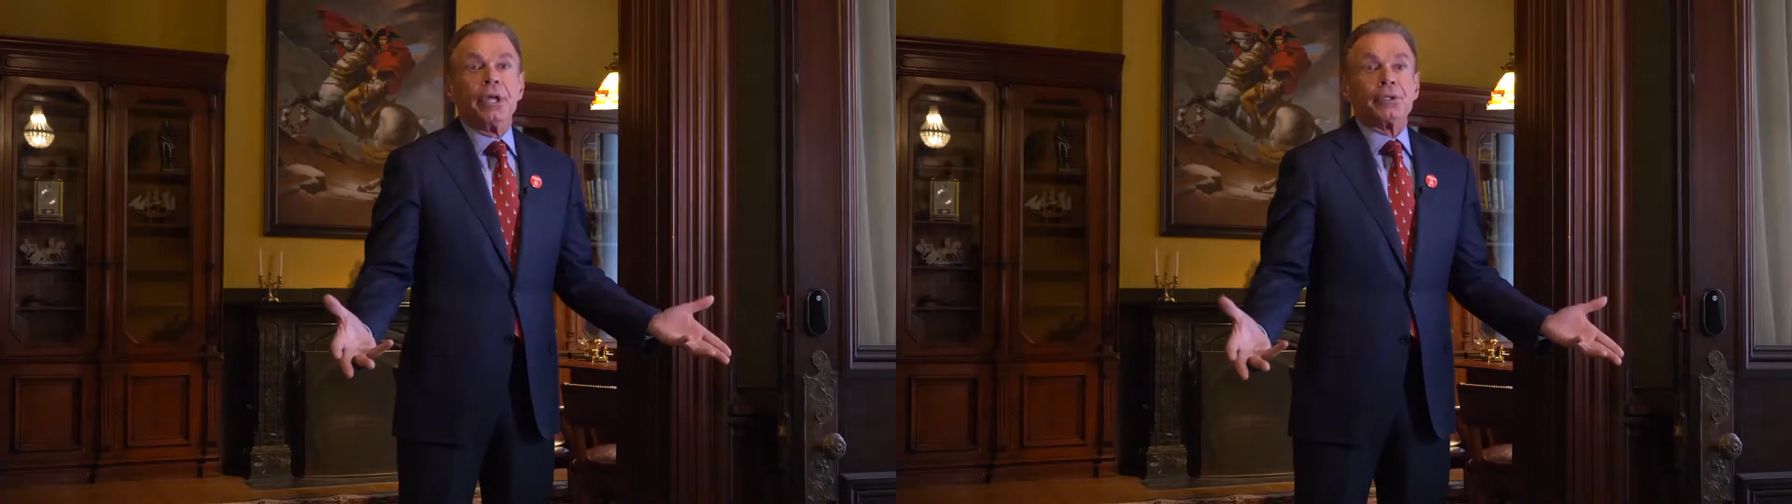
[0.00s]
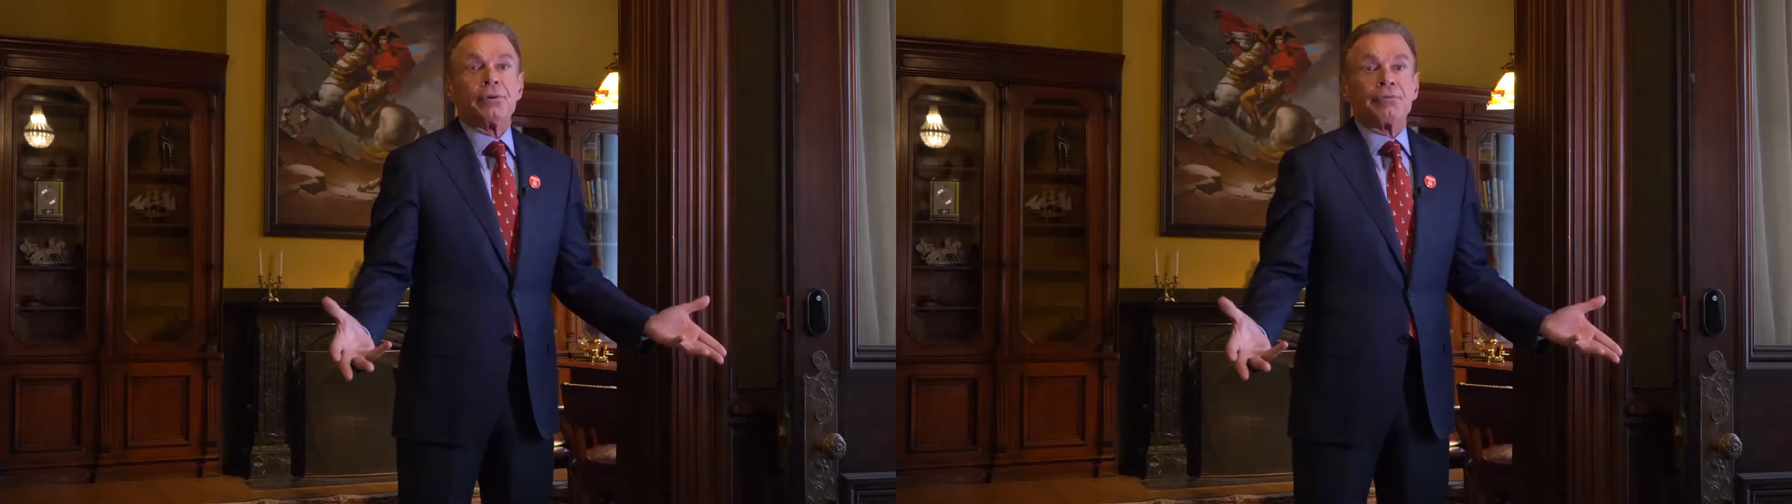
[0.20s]

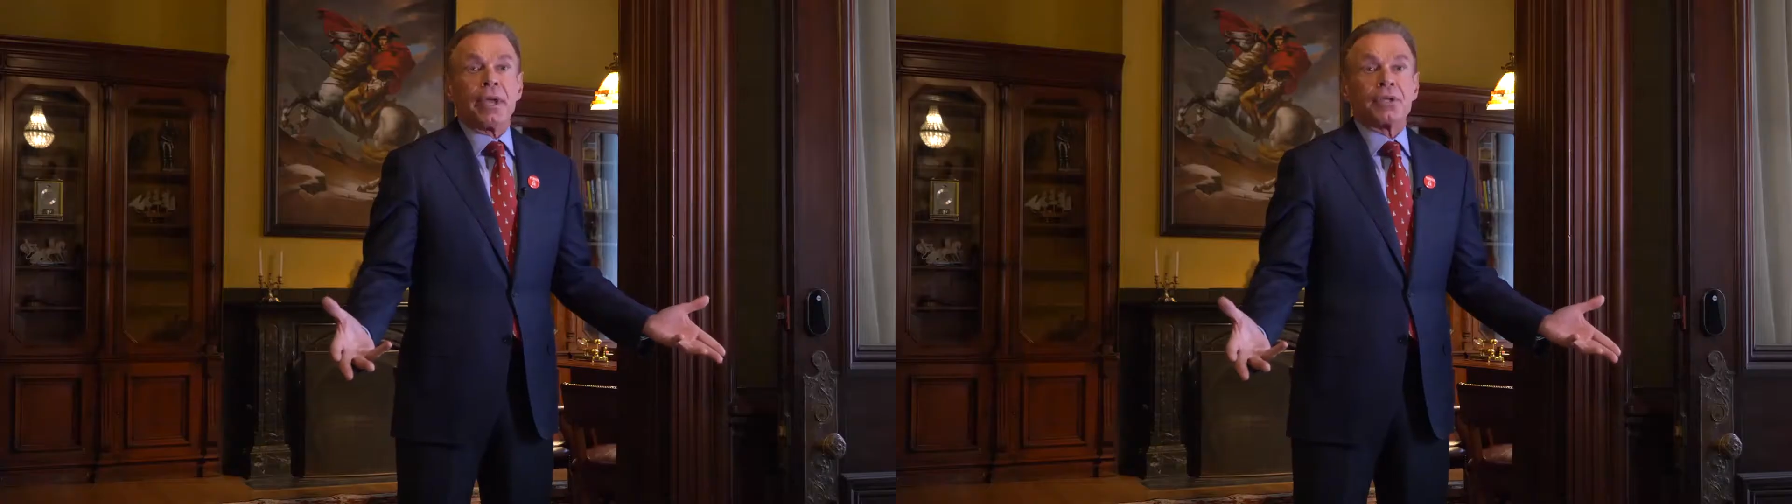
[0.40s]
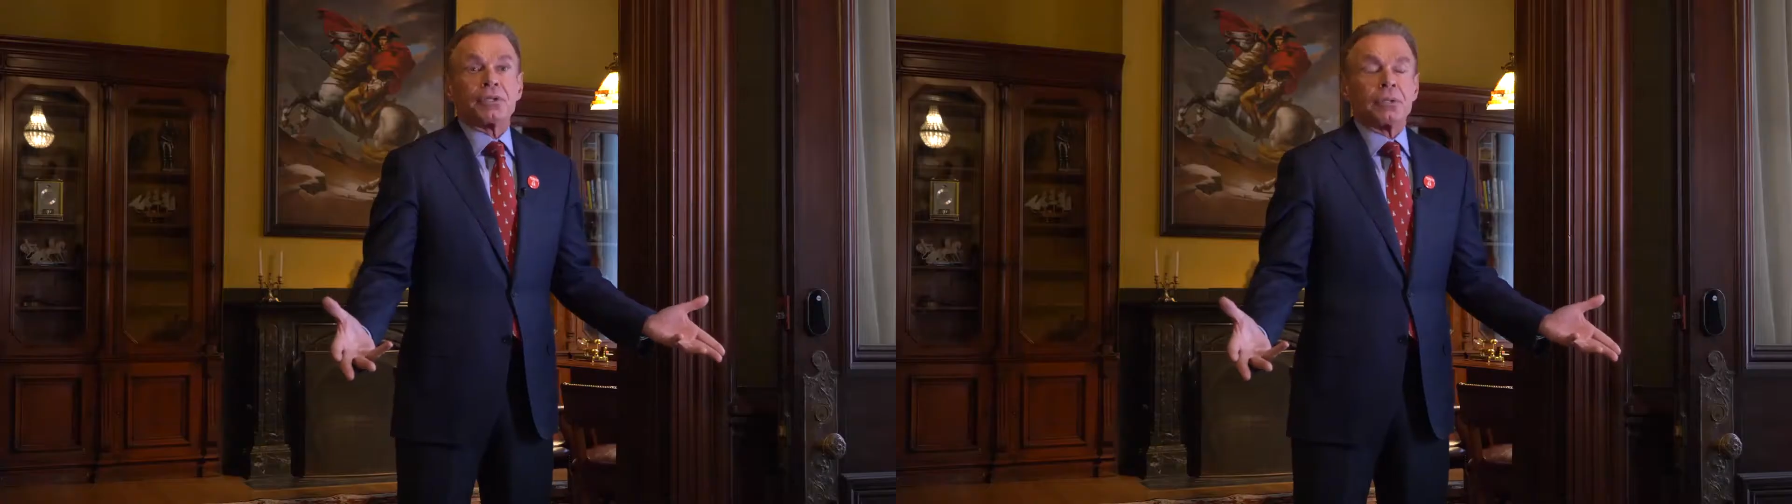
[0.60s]
need your
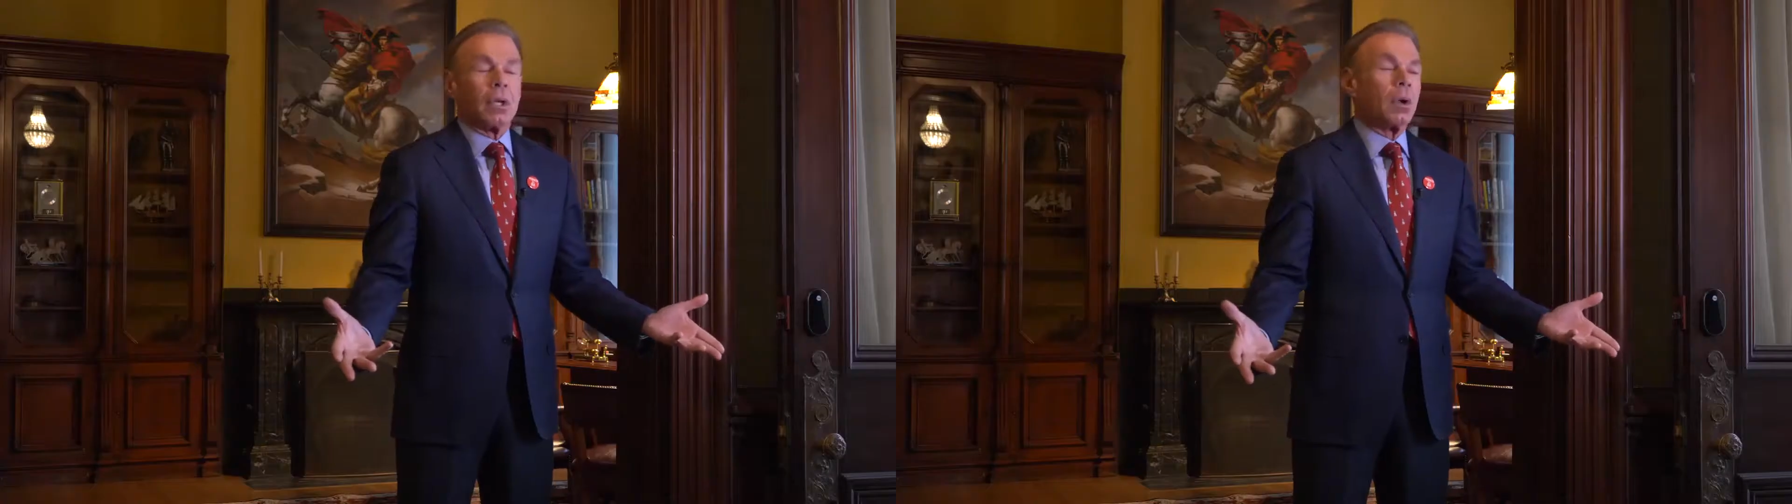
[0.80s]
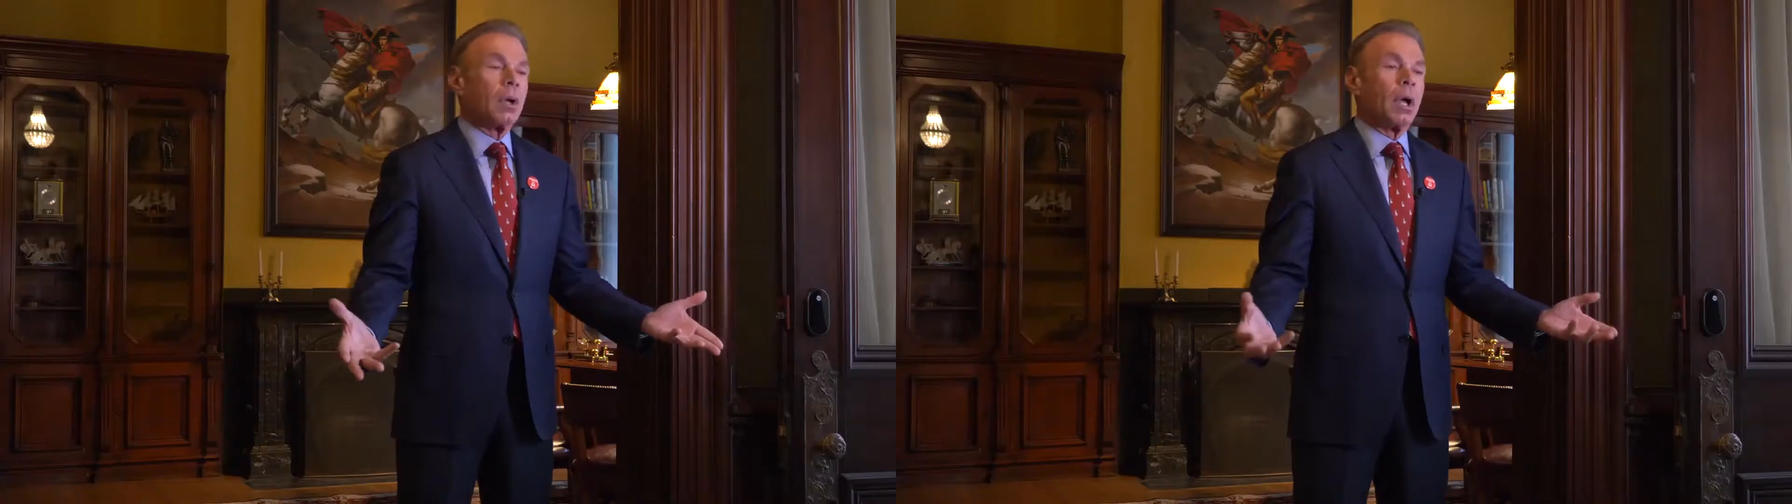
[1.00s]
fix.
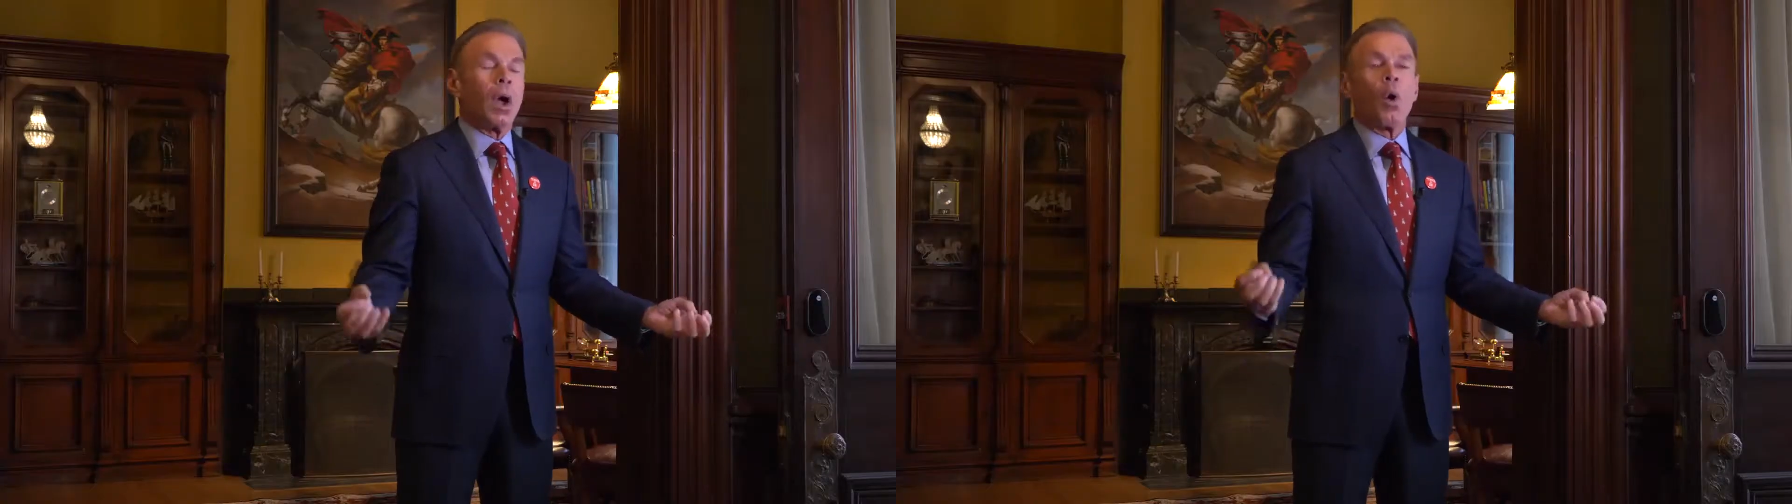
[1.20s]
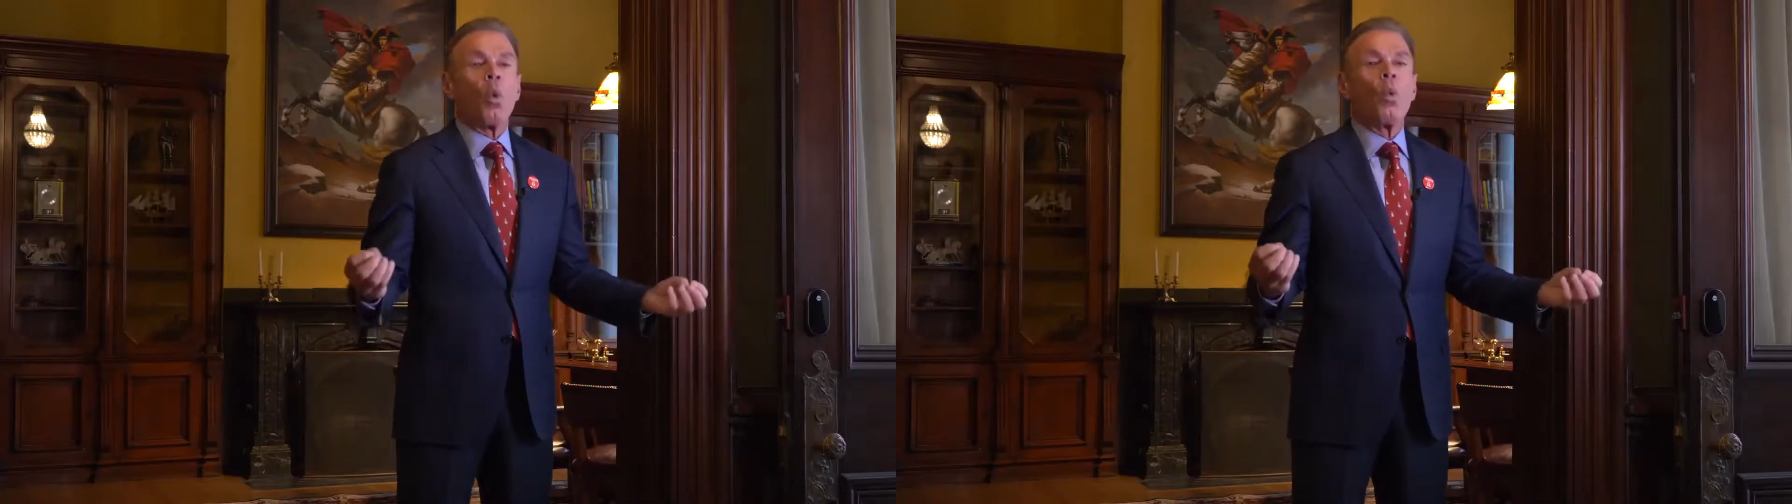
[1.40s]

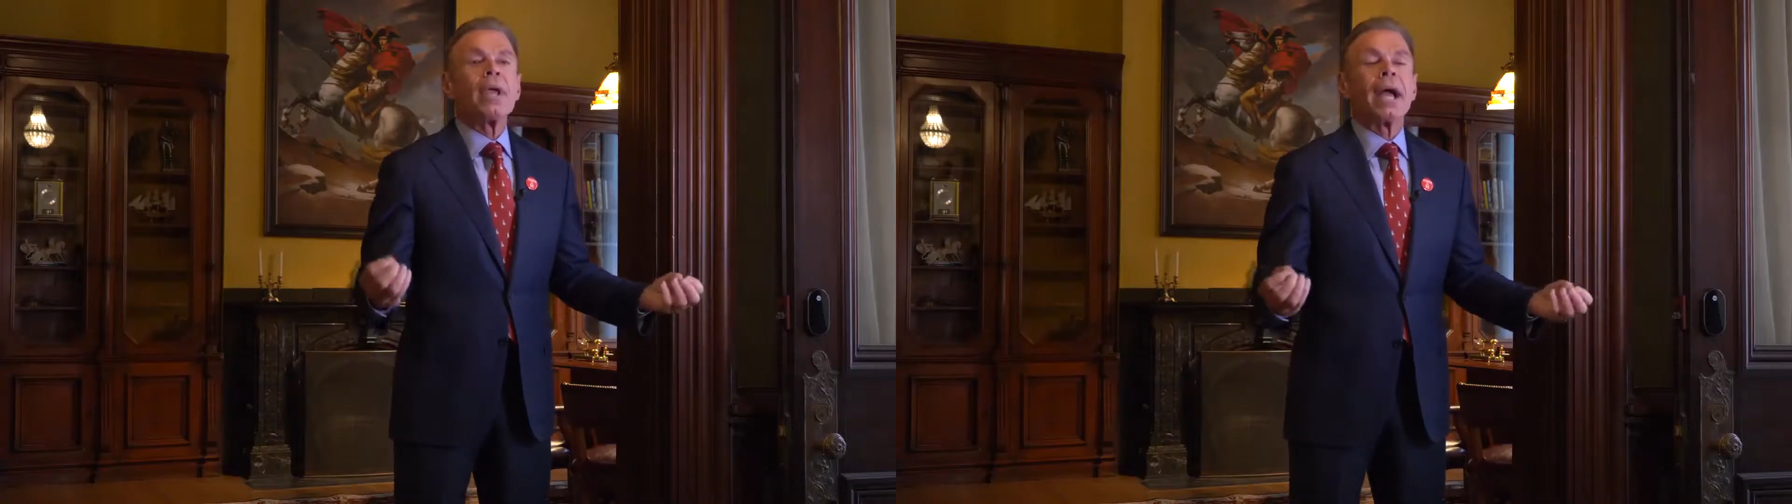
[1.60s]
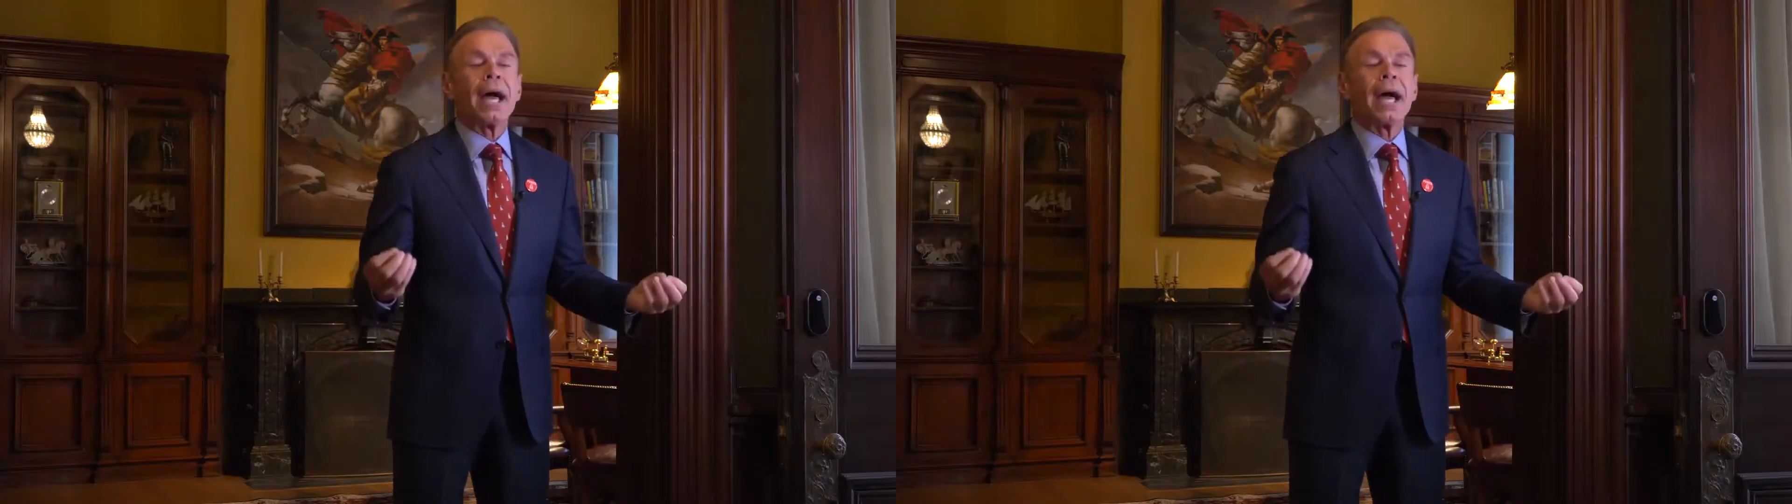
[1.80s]
We